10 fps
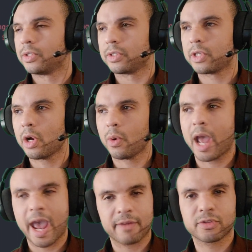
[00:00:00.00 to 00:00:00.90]
So
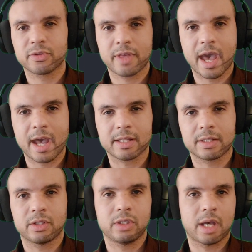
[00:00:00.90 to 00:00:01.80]
after that,
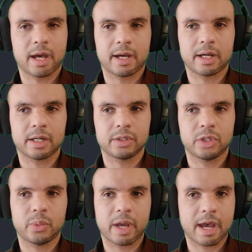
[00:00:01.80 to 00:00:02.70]

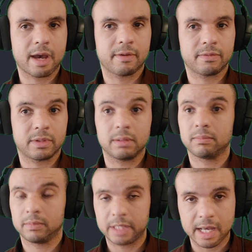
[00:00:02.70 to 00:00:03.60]
you have,
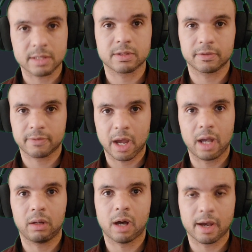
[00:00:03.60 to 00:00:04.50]
yes, the
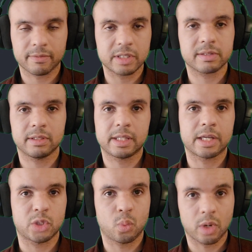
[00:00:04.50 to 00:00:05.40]
file obviously
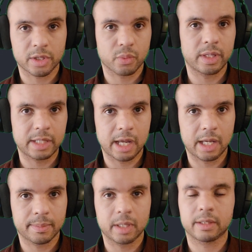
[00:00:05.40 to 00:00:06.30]
that you want to
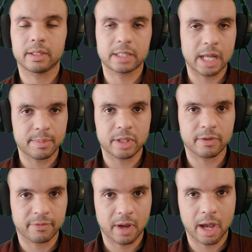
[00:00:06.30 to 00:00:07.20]
rename, the name of
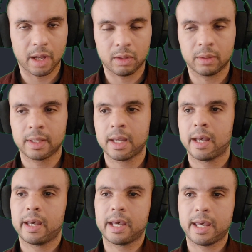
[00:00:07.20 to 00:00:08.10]
the file,
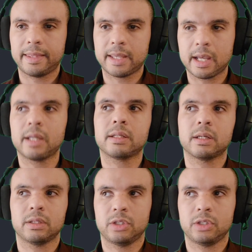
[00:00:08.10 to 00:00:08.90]
and then